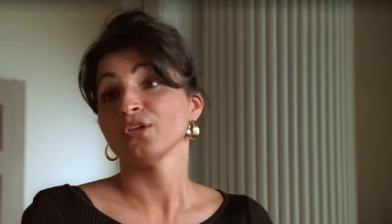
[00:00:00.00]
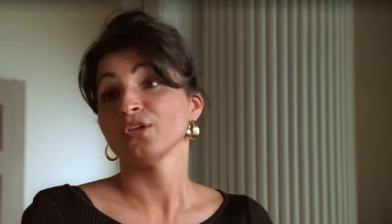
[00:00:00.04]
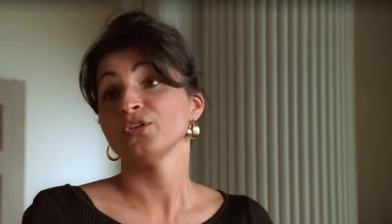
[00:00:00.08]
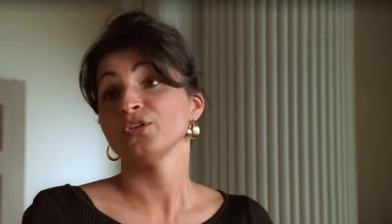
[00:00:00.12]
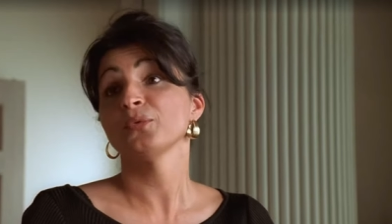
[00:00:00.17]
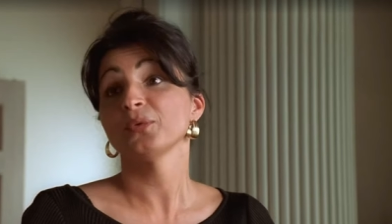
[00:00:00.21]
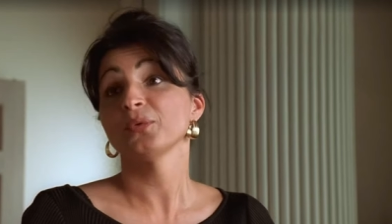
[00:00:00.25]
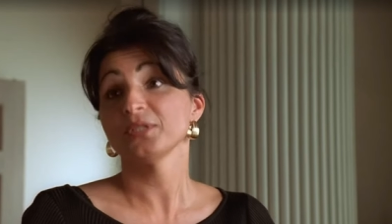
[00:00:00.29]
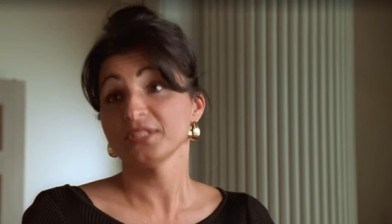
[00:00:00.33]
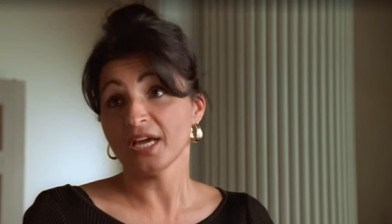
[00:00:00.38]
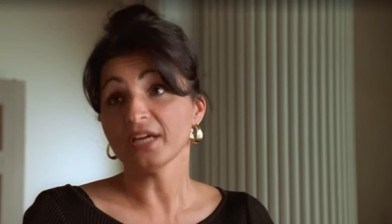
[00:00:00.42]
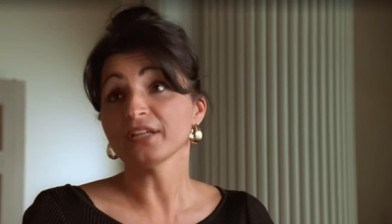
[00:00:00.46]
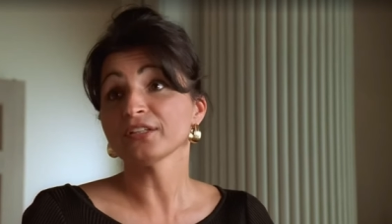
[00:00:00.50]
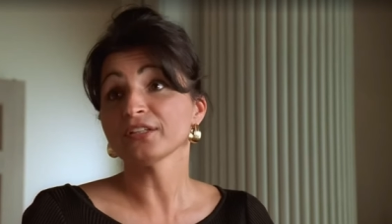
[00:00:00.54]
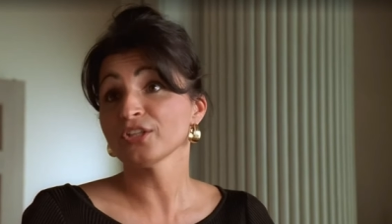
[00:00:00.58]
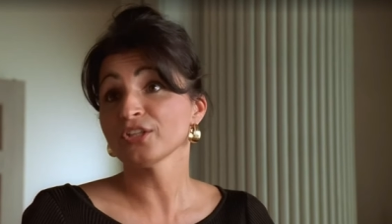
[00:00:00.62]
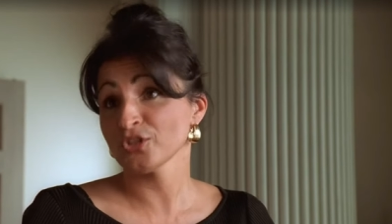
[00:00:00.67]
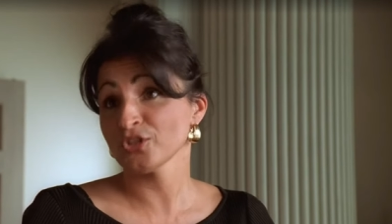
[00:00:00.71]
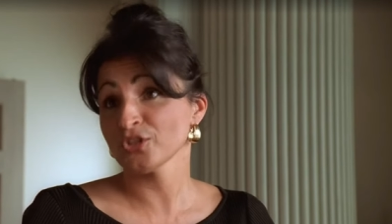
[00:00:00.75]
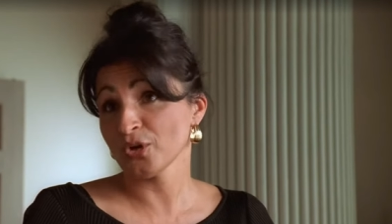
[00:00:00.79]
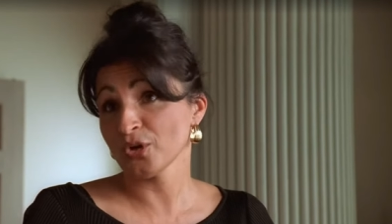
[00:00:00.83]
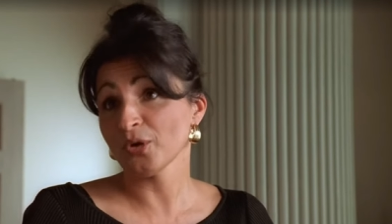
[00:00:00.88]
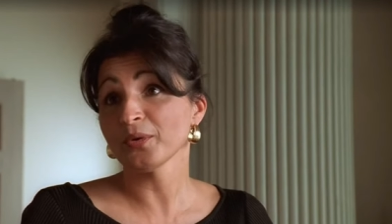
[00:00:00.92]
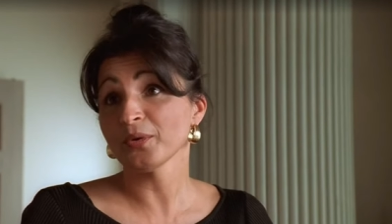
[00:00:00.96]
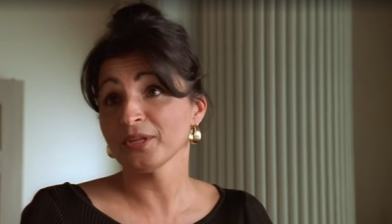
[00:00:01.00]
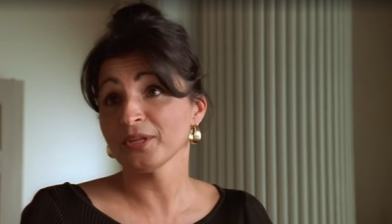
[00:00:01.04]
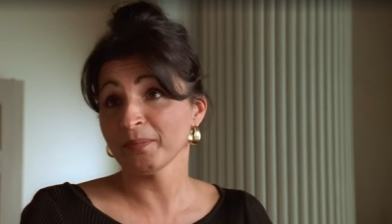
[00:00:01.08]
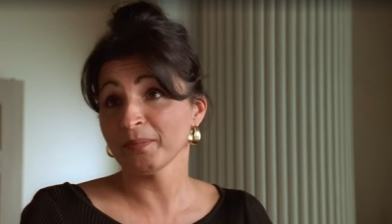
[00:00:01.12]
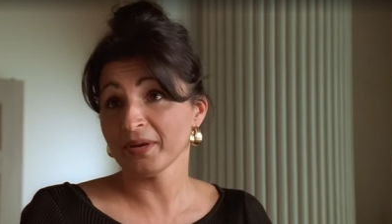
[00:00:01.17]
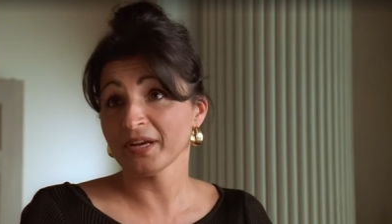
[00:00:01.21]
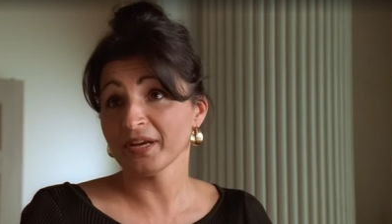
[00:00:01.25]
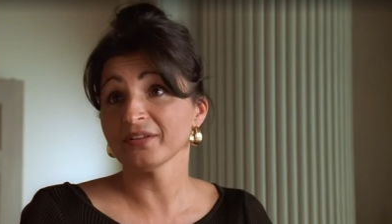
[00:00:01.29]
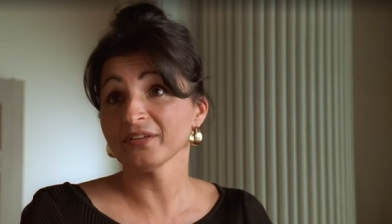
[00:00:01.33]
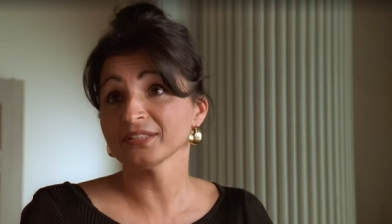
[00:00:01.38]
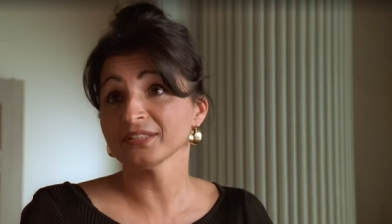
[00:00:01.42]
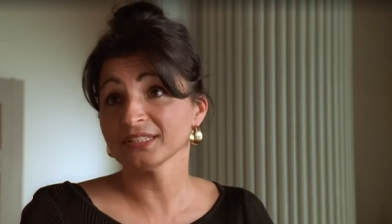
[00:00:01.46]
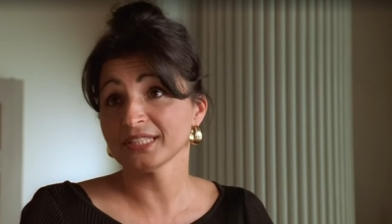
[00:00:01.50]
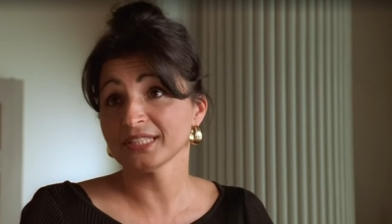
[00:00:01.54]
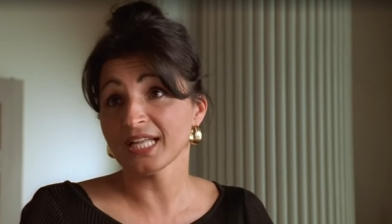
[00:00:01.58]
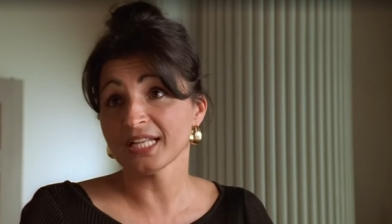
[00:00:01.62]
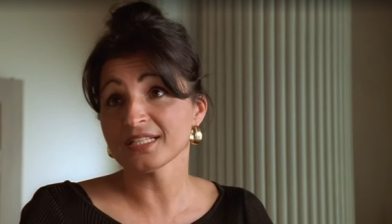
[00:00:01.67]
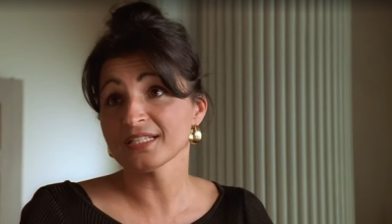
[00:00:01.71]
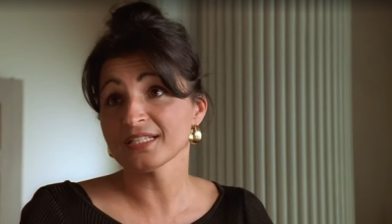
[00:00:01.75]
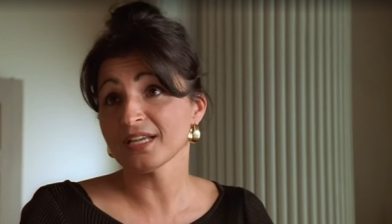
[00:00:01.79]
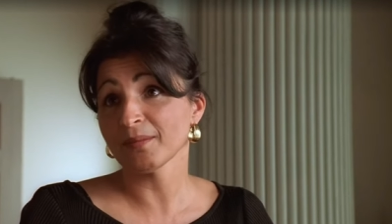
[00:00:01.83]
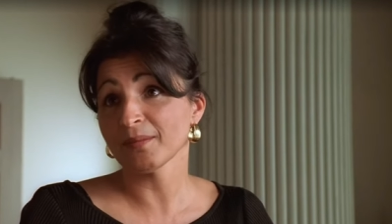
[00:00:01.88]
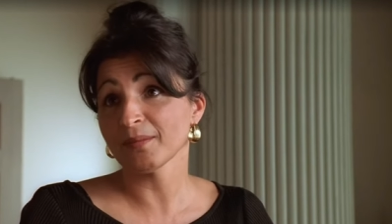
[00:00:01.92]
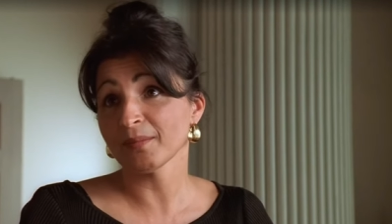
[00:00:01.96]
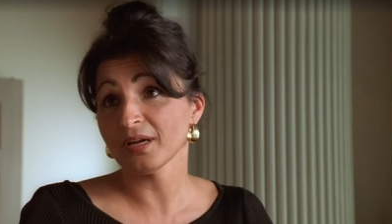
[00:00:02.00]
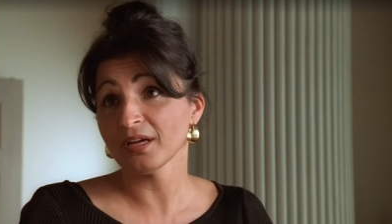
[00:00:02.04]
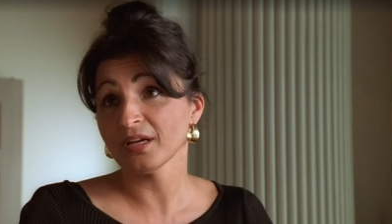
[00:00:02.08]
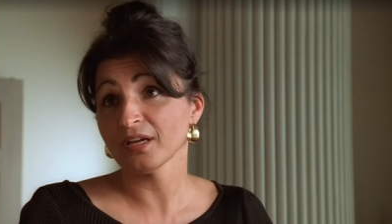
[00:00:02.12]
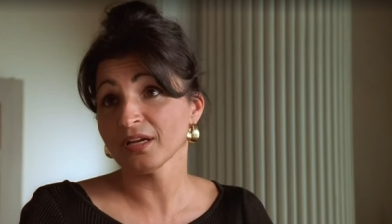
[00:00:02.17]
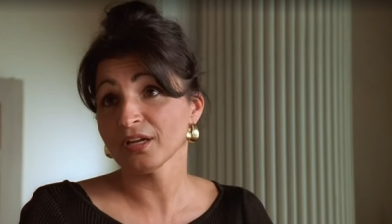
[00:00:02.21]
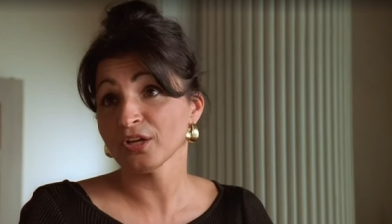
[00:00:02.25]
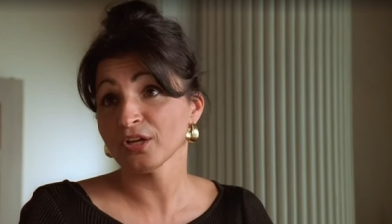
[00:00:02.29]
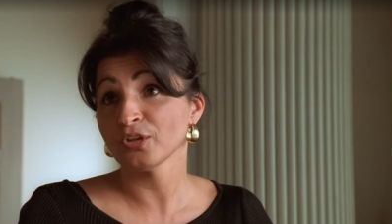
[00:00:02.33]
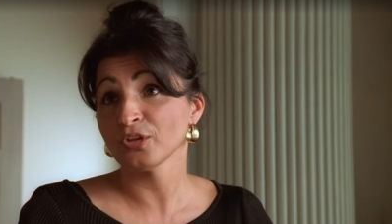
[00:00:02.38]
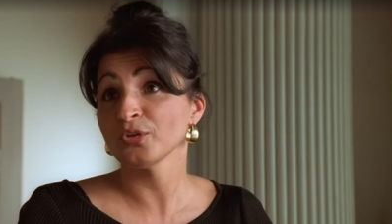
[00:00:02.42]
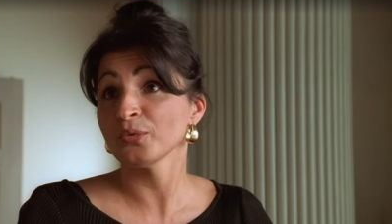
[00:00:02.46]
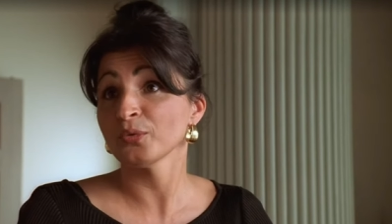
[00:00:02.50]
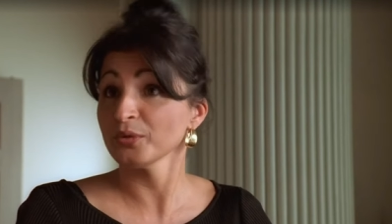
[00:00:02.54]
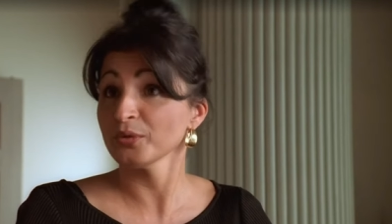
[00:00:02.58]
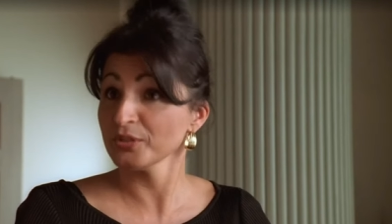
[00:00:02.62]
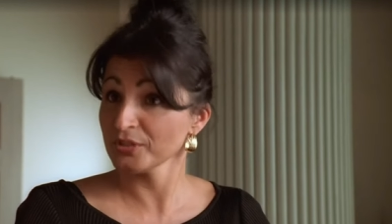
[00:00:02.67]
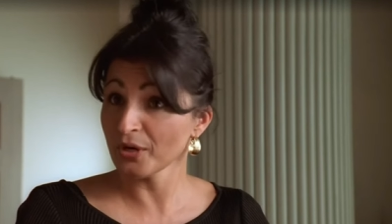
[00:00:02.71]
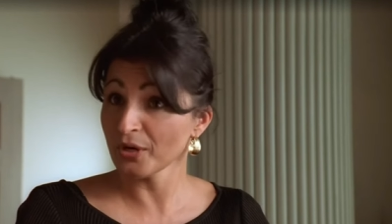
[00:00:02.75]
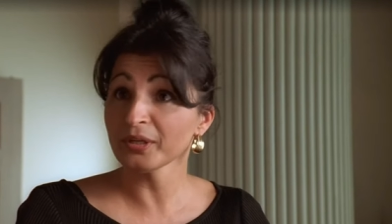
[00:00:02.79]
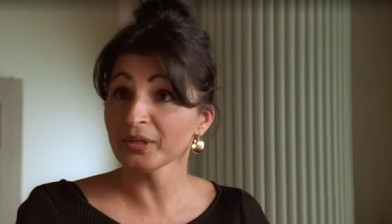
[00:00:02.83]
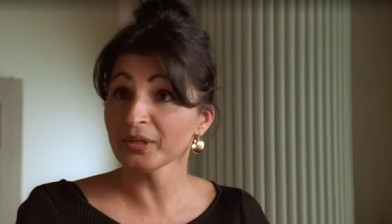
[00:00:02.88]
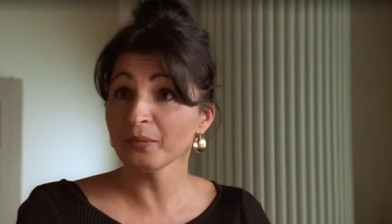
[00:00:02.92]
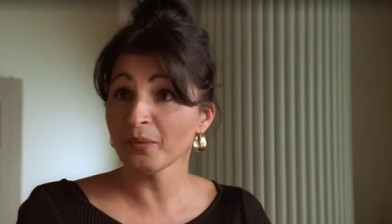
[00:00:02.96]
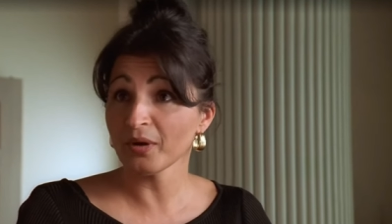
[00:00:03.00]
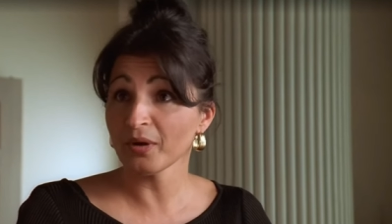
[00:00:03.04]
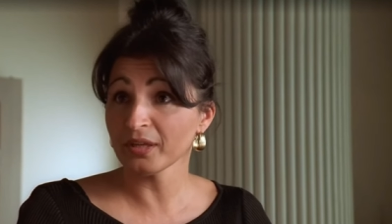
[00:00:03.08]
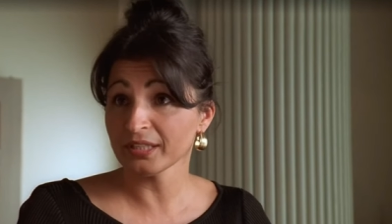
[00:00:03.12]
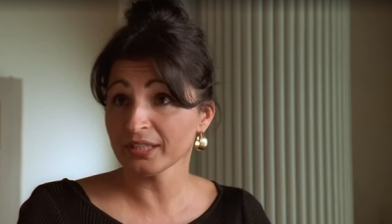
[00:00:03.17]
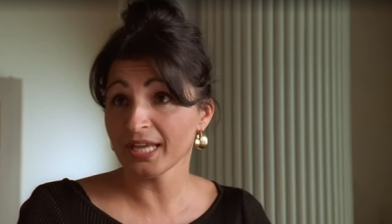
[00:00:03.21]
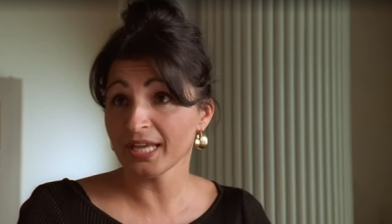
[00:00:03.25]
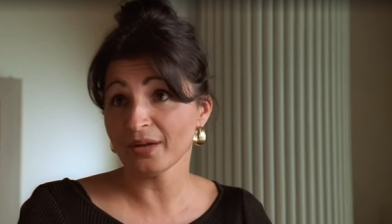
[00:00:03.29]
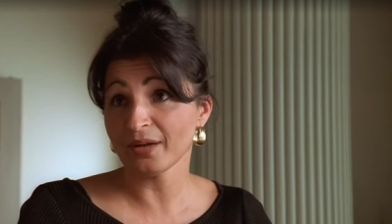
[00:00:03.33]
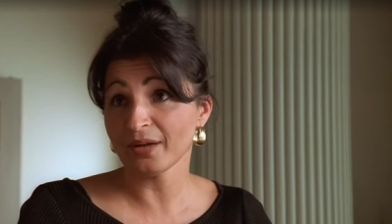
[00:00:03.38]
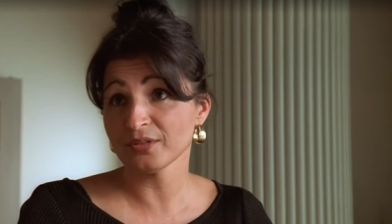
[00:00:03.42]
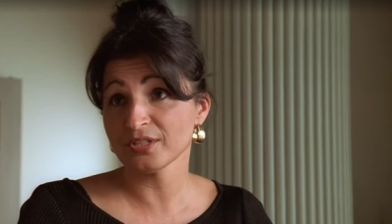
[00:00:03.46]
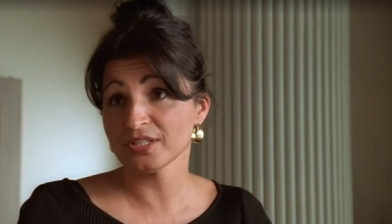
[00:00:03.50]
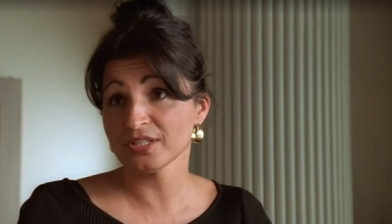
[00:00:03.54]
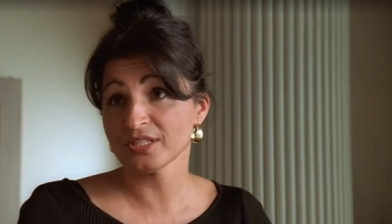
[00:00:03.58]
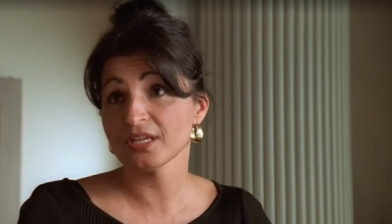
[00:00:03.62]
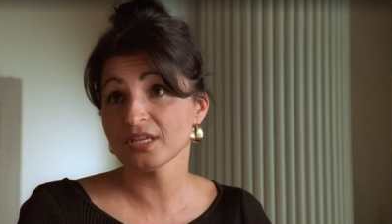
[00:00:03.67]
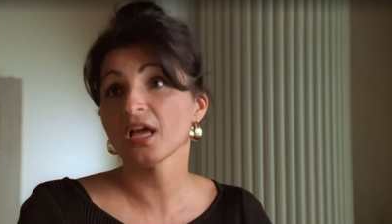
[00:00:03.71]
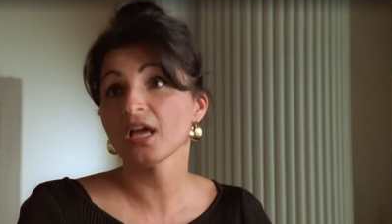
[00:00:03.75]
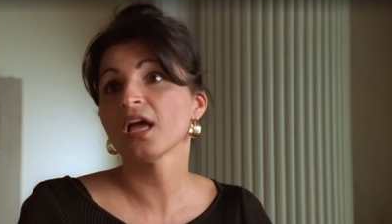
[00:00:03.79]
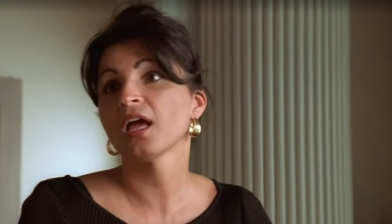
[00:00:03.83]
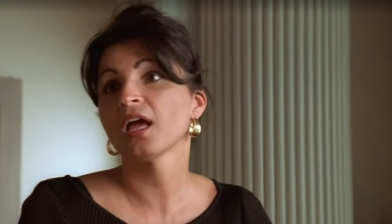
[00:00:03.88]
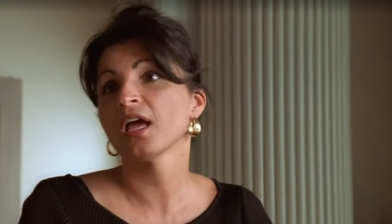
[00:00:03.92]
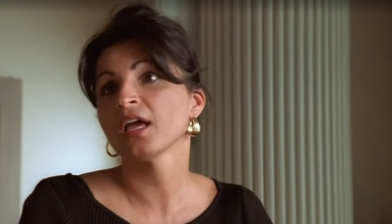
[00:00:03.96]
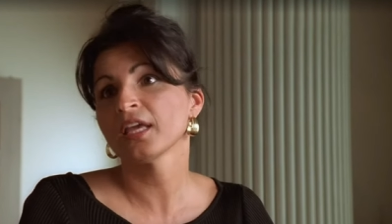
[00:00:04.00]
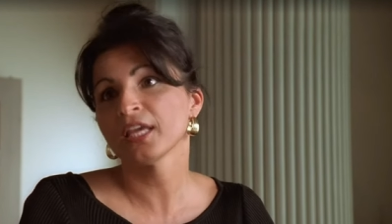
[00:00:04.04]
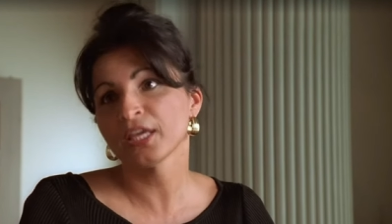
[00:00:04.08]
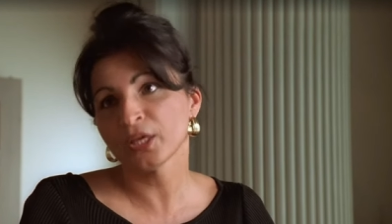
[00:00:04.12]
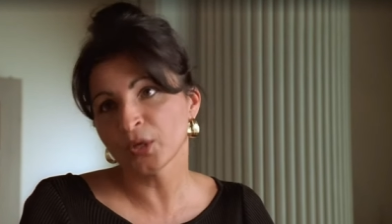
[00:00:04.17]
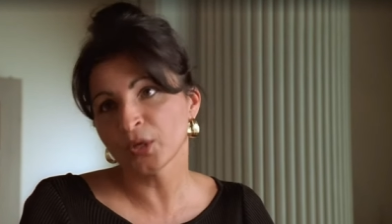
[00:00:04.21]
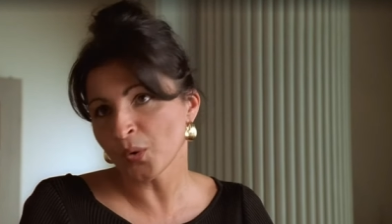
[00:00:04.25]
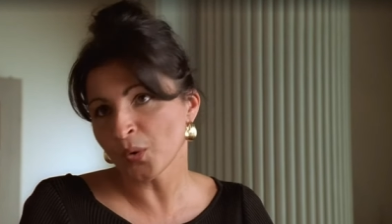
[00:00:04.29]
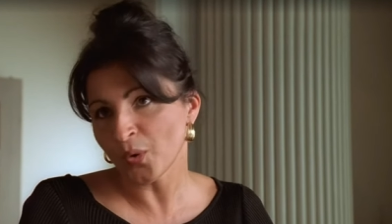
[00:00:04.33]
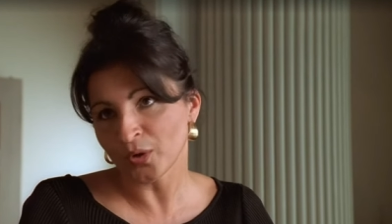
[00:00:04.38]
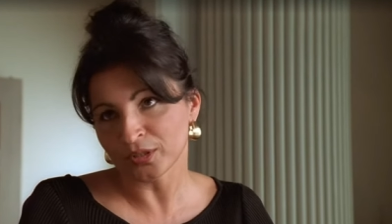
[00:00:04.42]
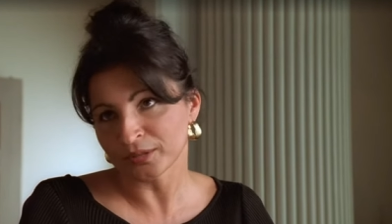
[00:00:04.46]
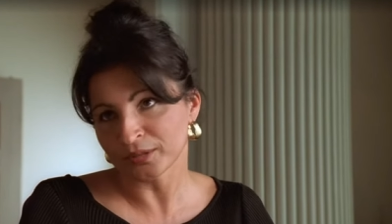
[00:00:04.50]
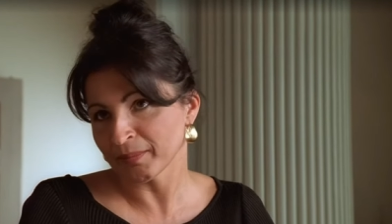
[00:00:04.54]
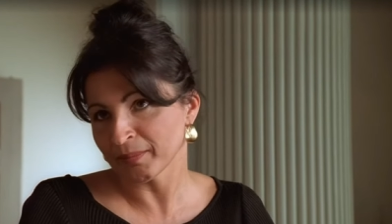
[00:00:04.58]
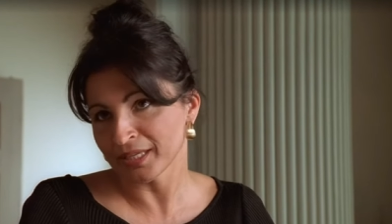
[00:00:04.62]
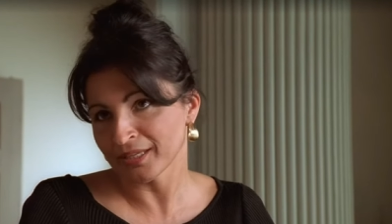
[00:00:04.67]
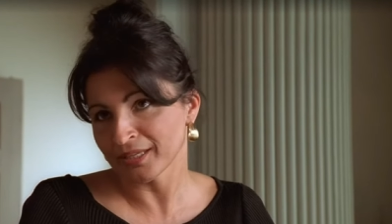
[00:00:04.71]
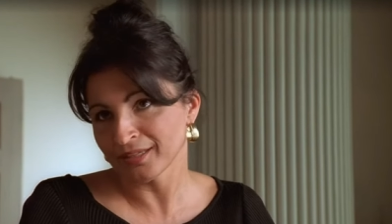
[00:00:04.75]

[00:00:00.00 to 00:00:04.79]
were down at the show with your parents that summer. You and Tony were on the outs. He called me."